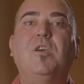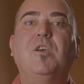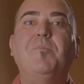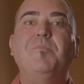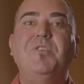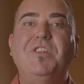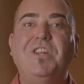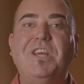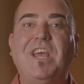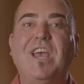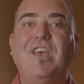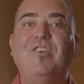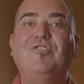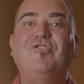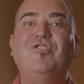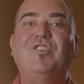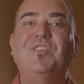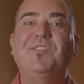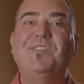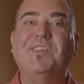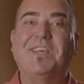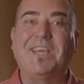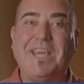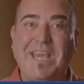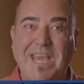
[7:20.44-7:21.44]
Communication
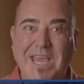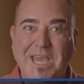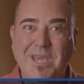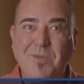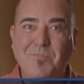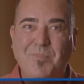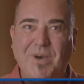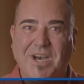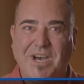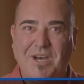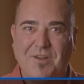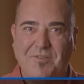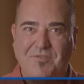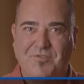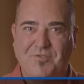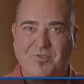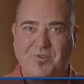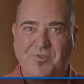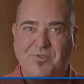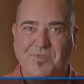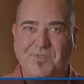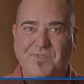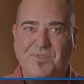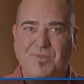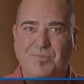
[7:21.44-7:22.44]
is a key part of
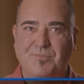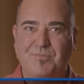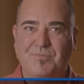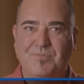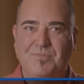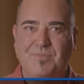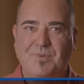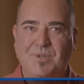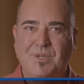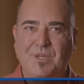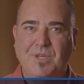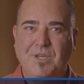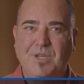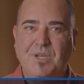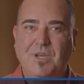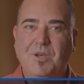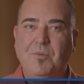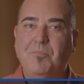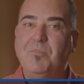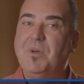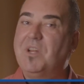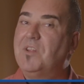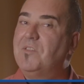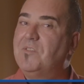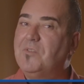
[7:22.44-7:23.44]
tourism,
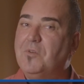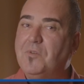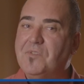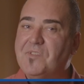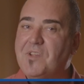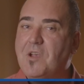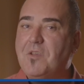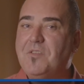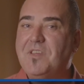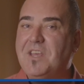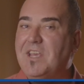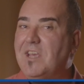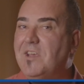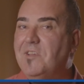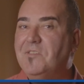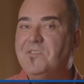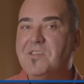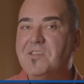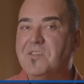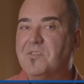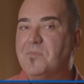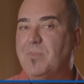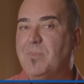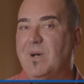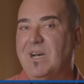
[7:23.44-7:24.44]
but it's also the
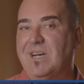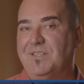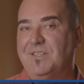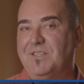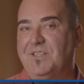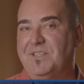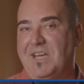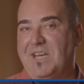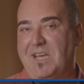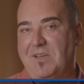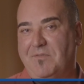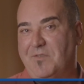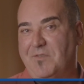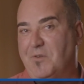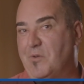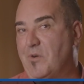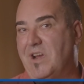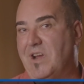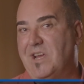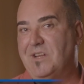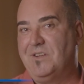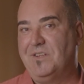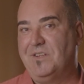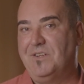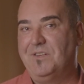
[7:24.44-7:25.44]
easiest part to take for
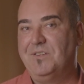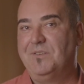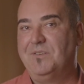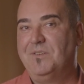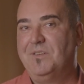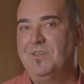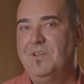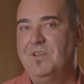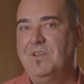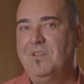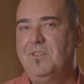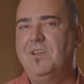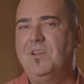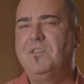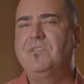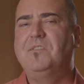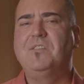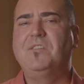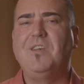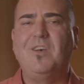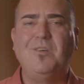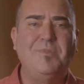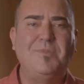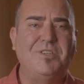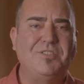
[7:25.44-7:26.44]
granted. There's
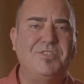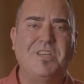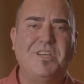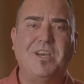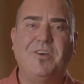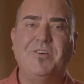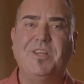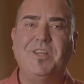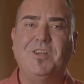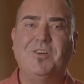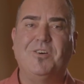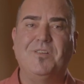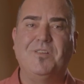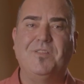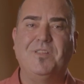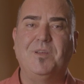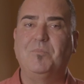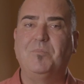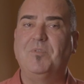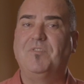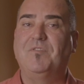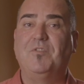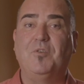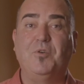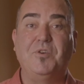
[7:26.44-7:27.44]
so much going on that
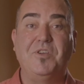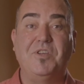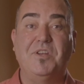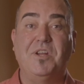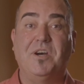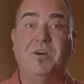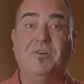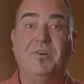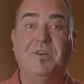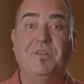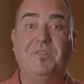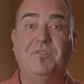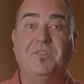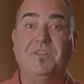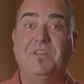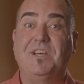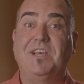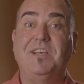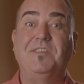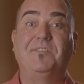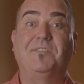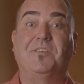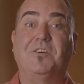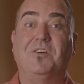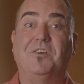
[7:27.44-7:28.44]
before you know it, the
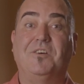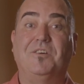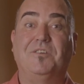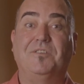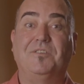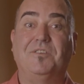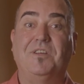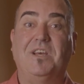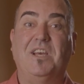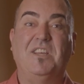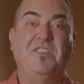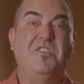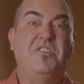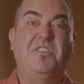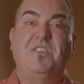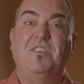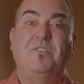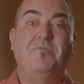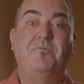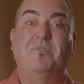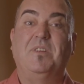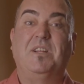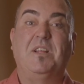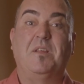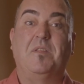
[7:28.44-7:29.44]
day's gone and you
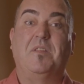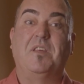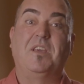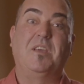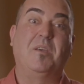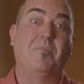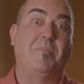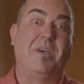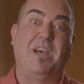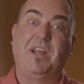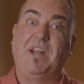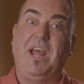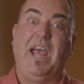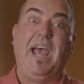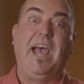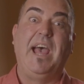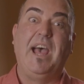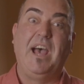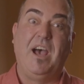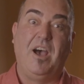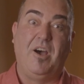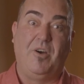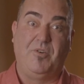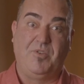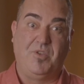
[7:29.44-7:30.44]
didn't really think about
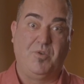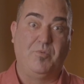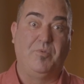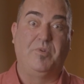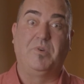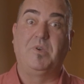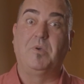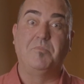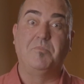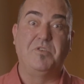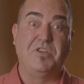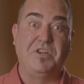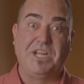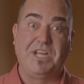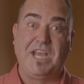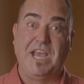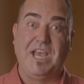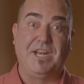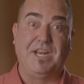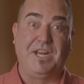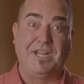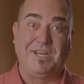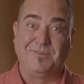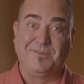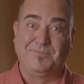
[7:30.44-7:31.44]
how you were
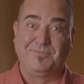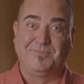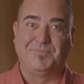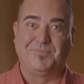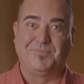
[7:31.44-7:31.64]
communicating.